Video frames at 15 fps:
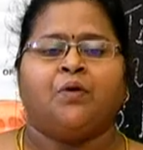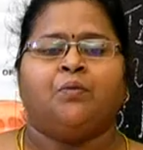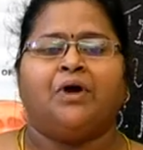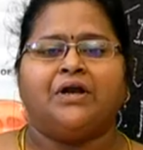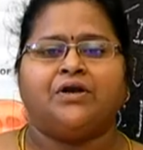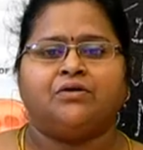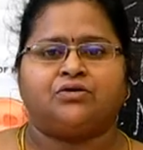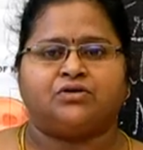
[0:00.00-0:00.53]

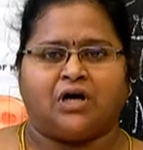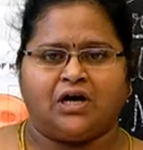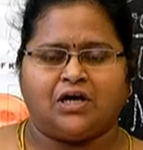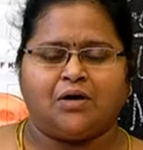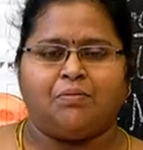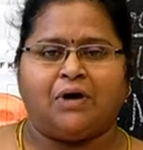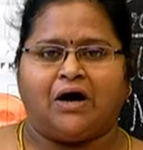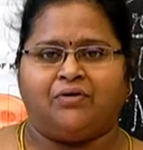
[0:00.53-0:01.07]
When you
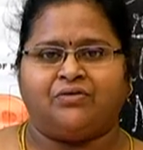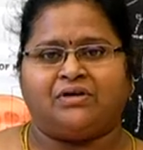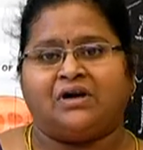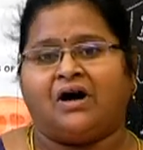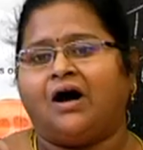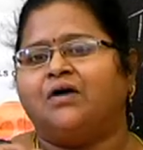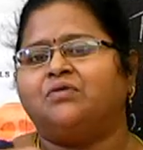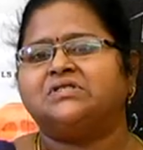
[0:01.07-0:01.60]
talk
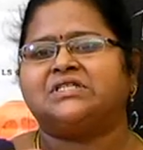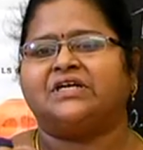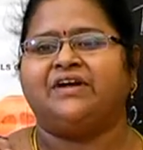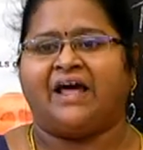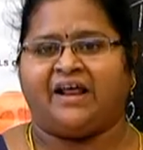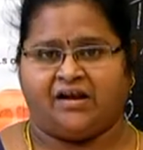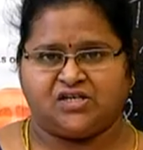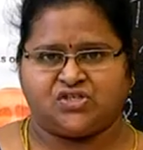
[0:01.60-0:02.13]
about how is the
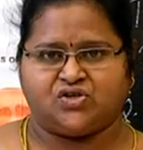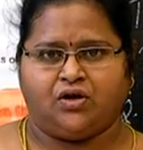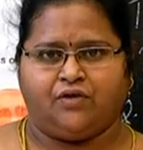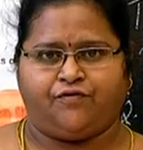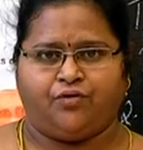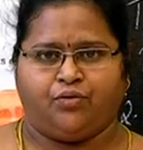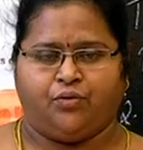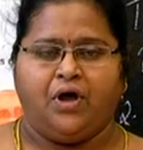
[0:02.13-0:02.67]

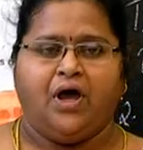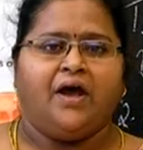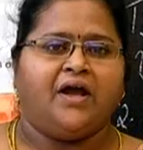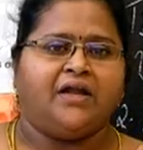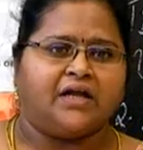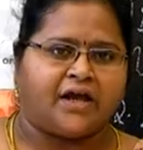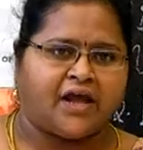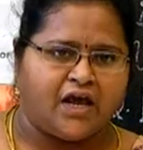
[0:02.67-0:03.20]
directional flow,
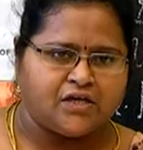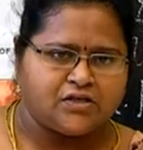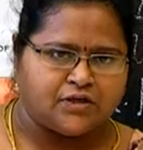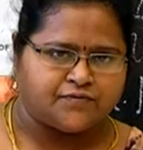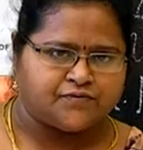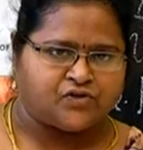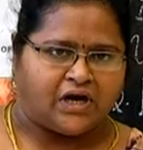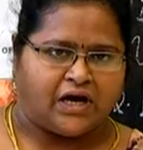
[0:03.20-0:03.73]
in the case
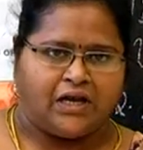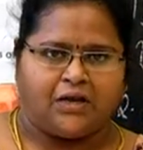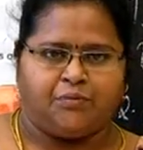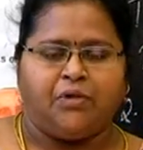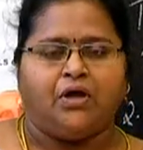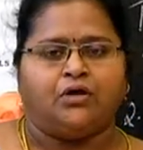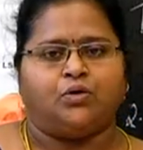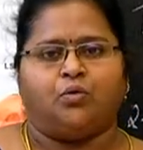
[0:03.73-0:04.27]
of
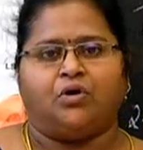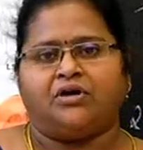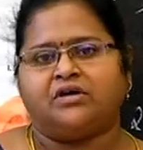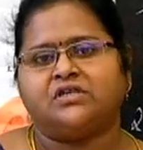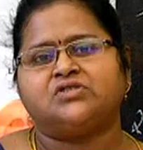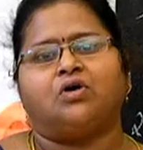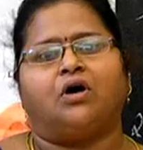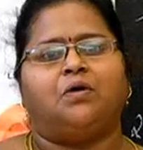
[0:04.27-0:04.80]
xylem, the
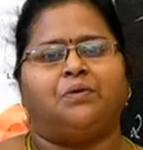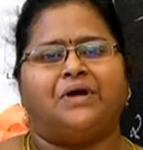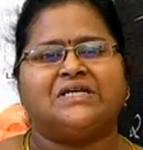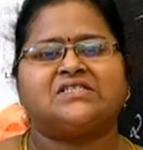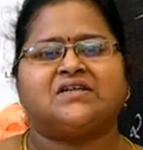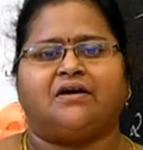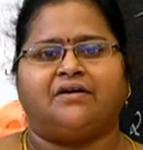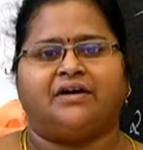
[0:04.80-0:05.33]
water is
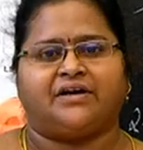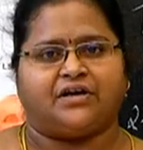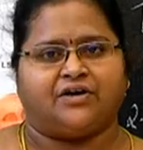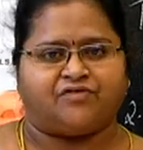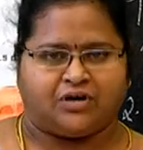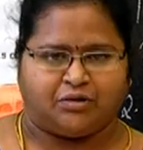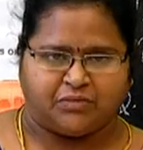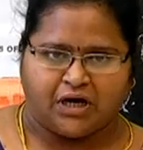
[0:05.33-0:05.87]
always
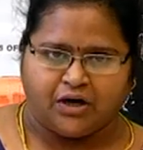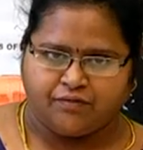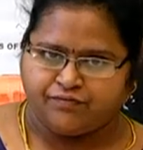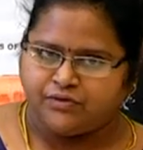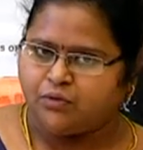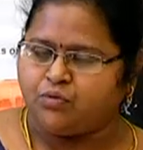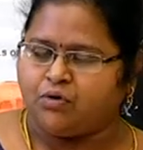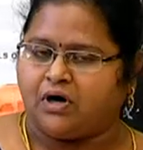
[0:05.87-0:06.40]
conducted from that
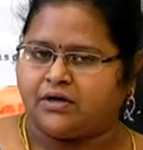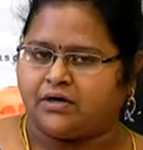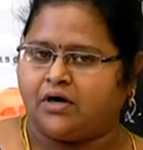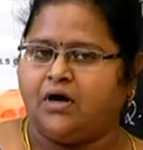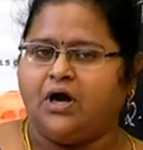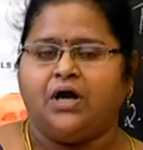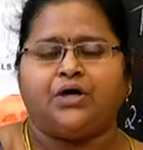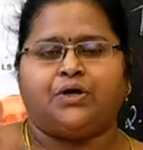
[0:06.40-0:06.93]
of the
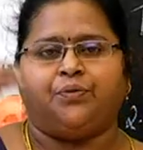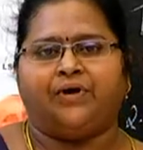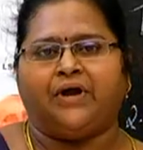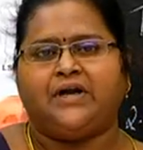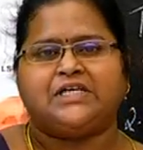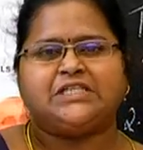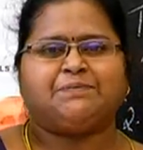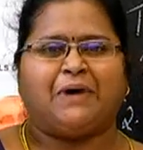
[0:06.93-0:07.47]
water to
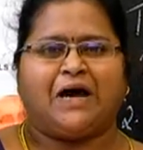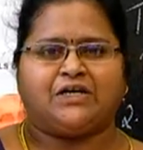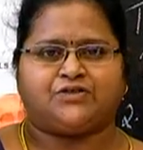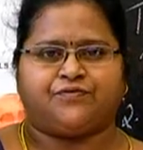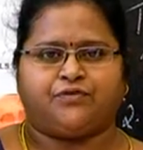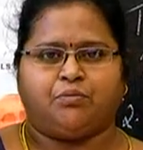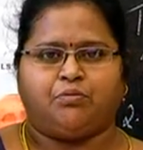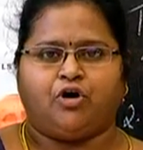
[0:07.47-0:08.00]
various
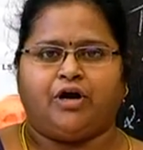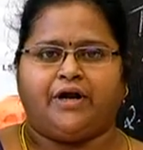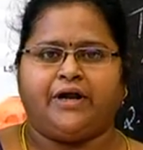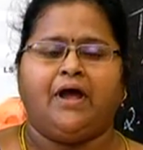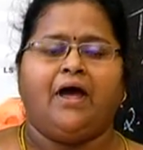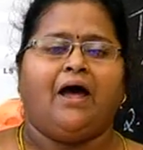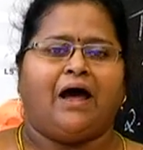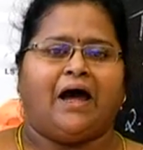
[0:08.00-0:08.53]
parts of the
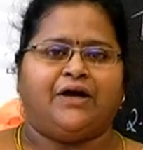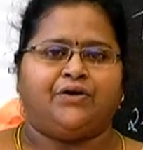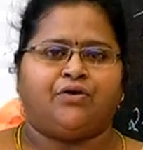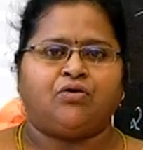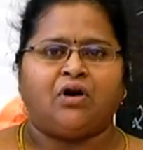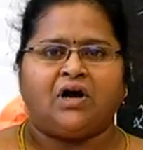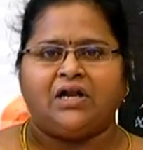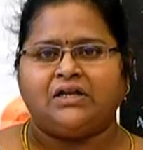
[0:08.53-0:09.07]
body, and
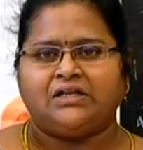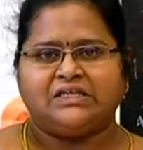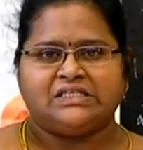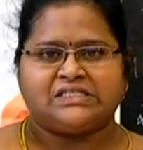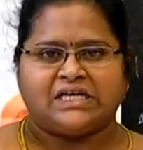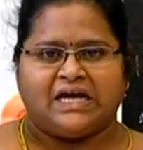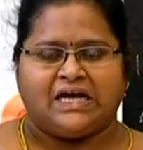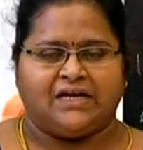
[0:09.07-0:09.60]
you call
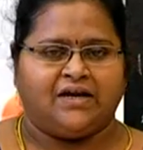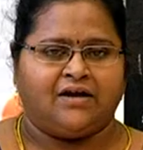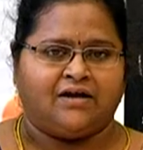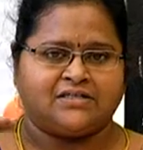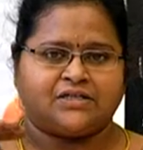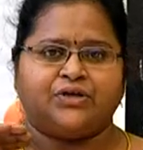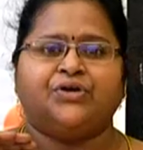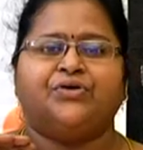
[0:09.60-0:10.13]
this
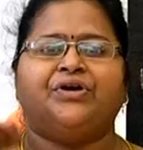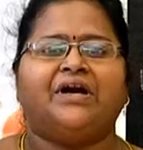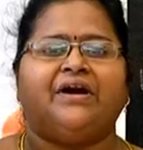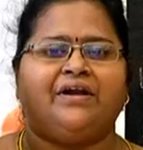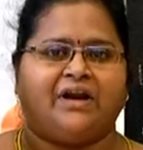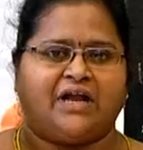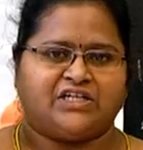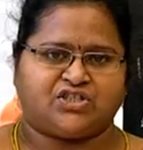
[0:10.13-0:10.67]
as
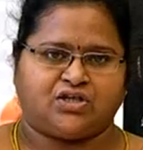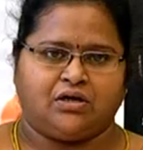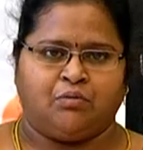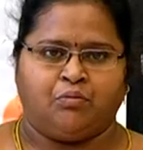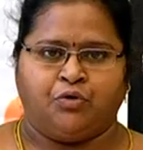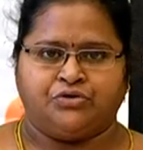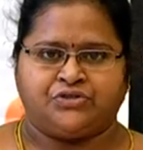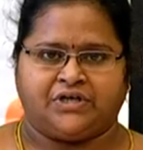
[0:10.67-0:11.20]

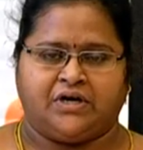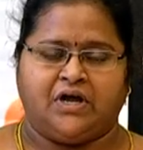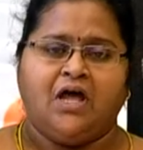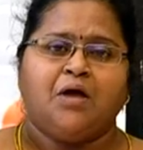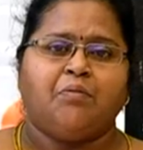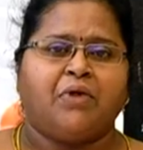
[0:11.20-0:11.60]
unidirectional motion.